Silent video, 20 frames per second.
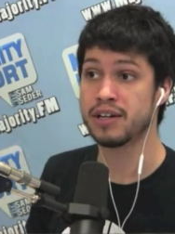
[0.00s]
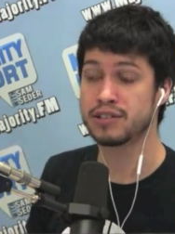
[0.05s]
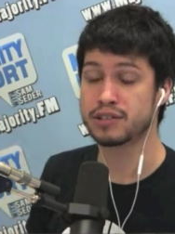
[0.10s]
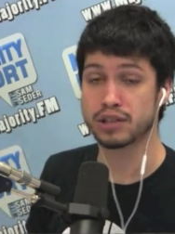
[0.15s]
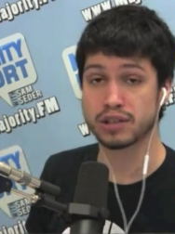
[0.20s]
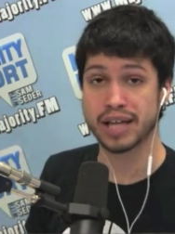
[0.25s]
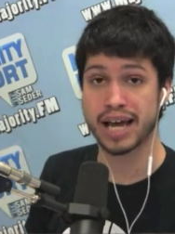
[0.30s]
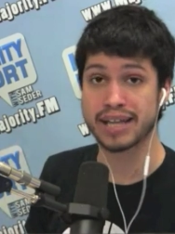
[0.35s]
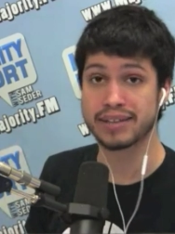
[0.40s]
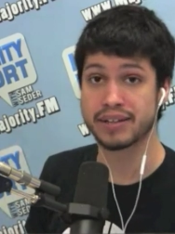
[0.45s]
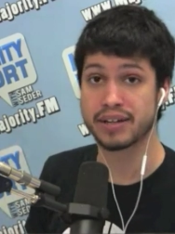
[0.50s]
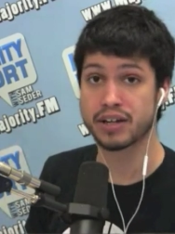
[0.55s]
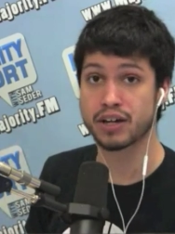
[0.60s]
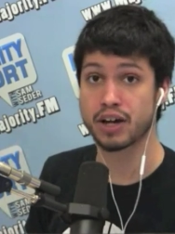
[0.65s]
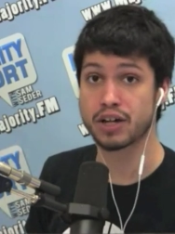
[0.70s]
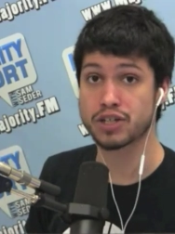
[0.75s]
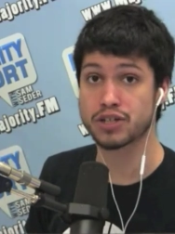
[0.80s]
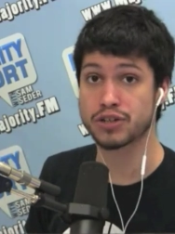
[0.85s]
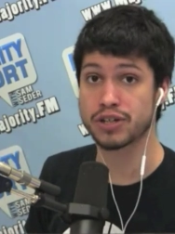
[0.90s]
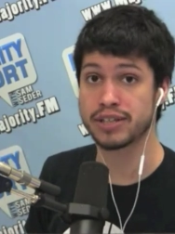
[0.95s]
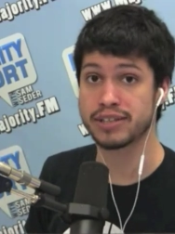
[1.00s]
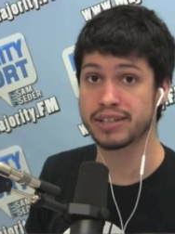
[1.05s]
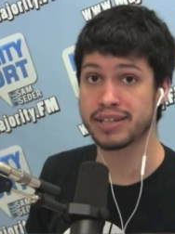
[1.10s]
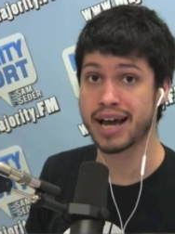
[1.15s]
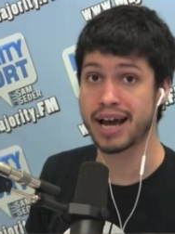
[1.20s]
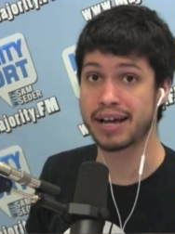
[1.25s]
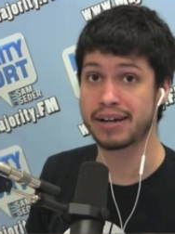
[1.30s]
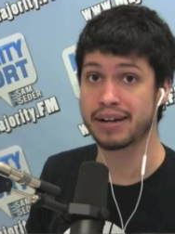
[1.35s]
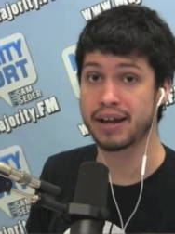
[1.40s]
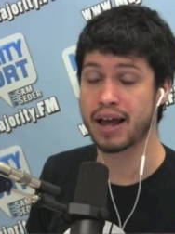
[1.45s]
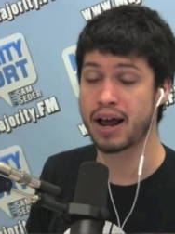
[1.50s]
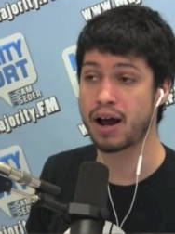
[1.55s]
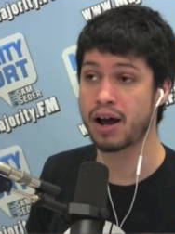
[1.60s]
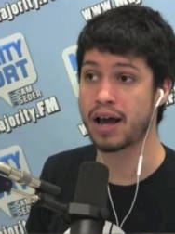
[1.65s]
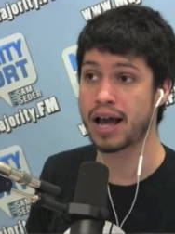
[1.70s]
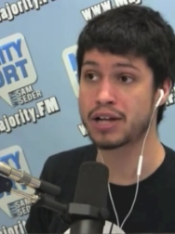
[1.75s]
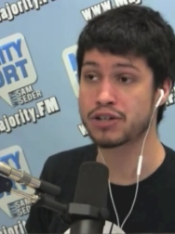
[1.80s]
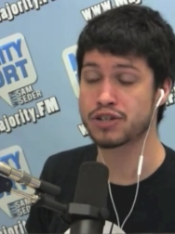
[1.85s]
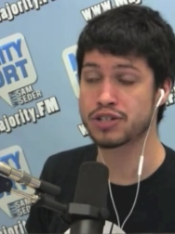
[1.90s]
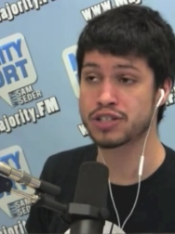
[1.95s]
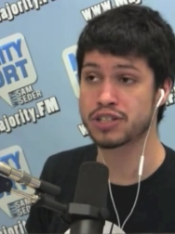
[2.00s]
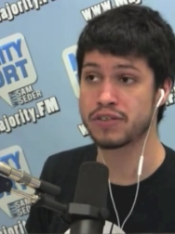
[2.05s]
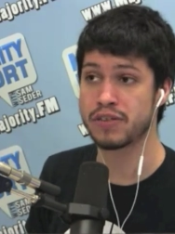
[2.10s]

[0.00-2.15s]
to land in a country and denied entrance